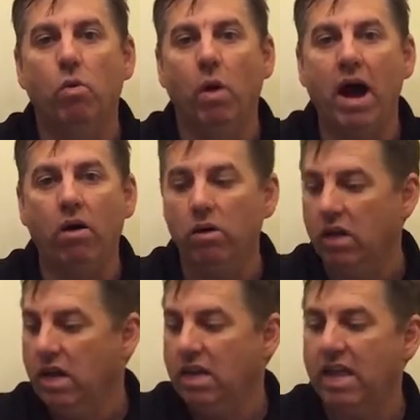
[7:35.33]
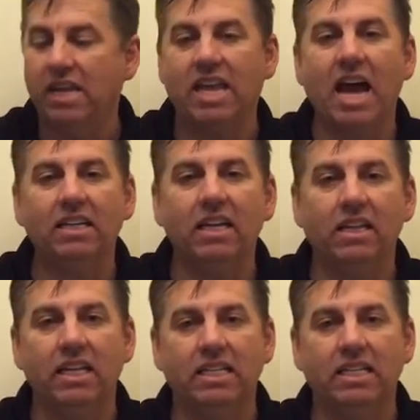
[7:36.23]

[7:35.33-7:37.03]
Well, they technically